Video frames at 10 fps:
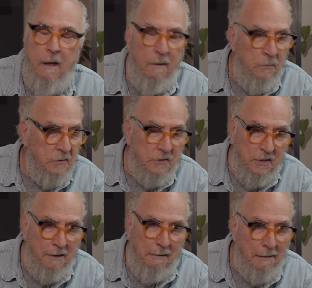it was.
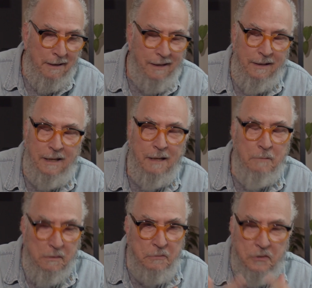
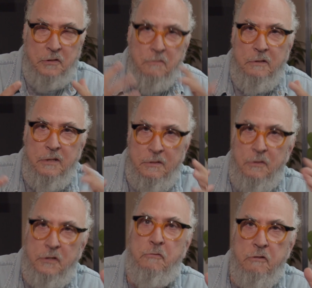It was just it
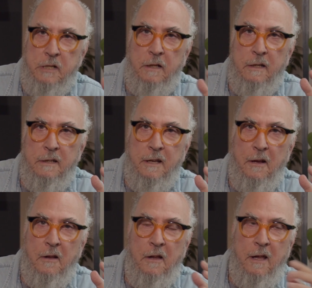was surreal,
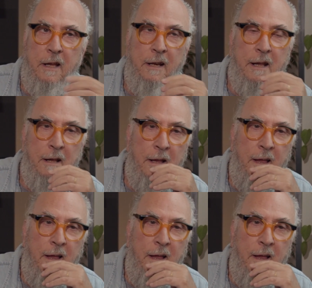And